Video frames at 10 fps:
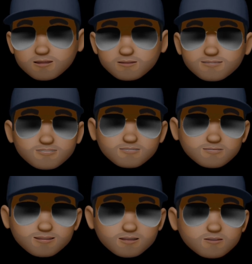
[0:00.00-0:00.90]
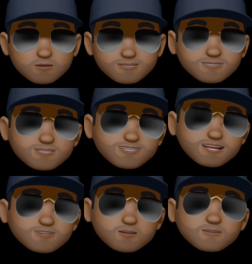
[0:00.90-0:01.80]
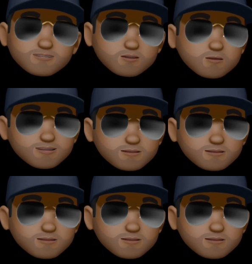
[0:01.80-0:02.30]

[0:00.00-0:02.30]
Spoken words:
which is a mini course which has over 20